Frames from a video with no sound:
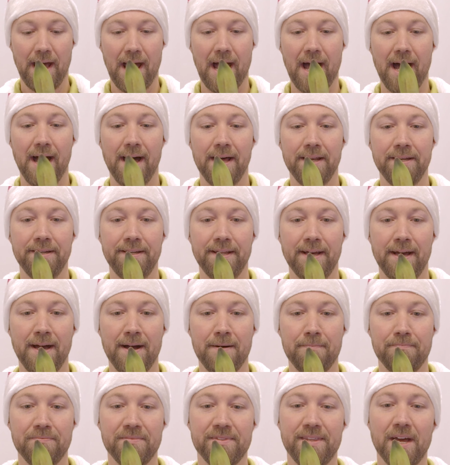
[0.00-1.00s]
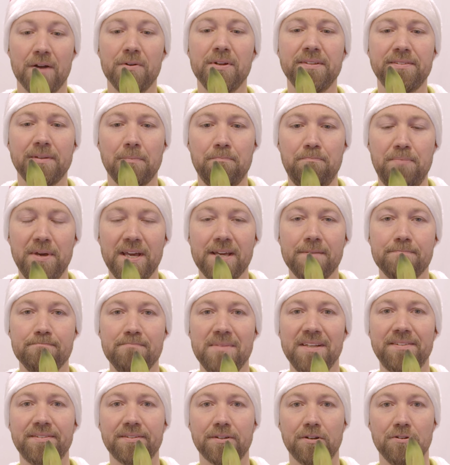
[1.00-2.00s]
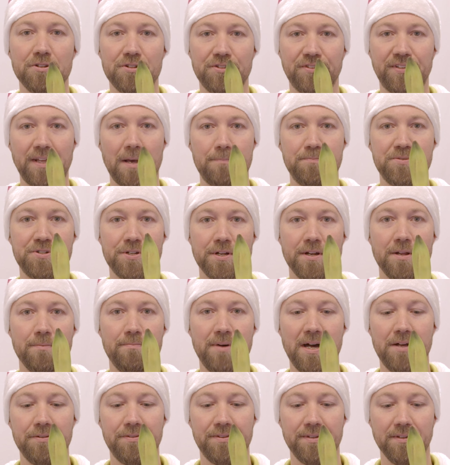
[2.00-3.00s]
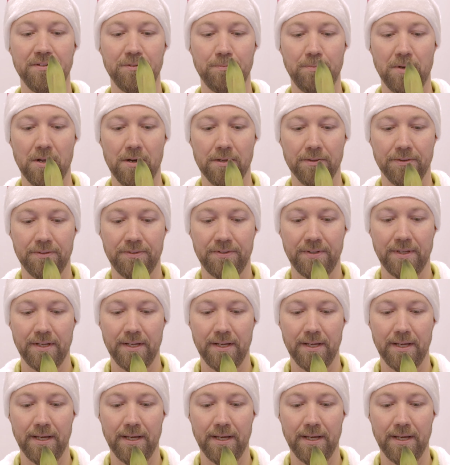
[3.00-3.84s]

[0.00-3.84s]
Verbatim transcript: And uh, there is a big misconception about this plant.